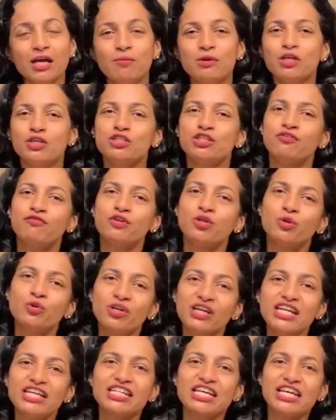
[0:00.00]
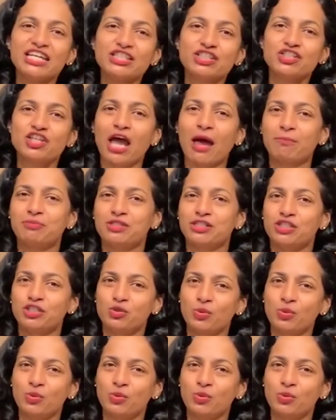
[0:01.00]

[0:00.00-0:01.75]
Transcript: Because if you read in chapter